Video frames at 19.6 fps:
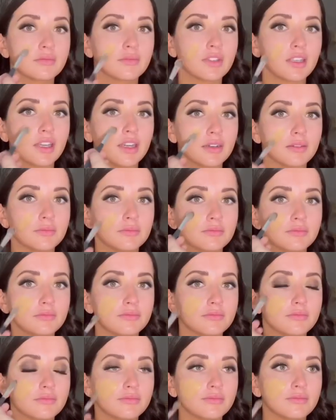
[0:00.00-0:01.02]
her chest
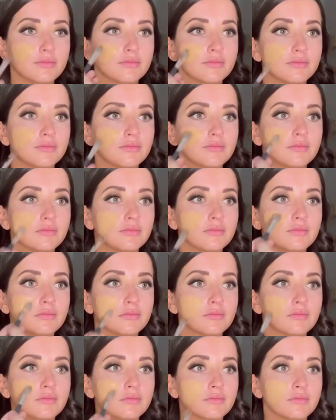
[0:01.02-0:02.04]
is really
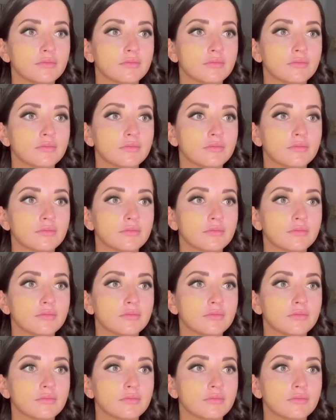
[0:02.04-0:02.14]
golden. She